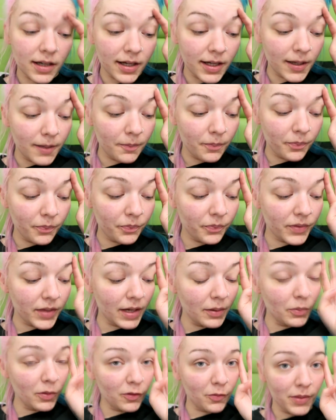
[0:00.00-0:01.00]

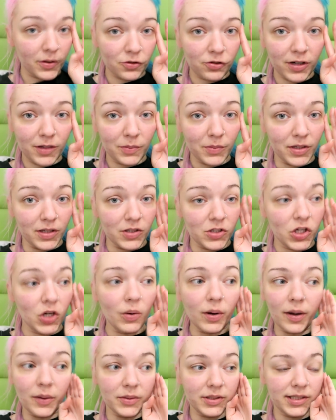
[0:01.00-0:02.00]
And with my train being
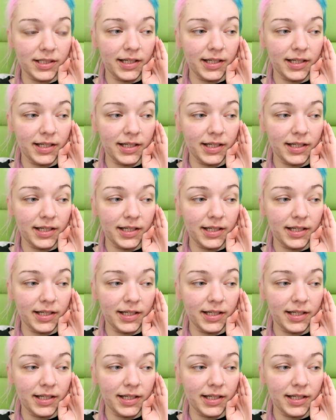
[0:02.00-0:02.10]
2 hours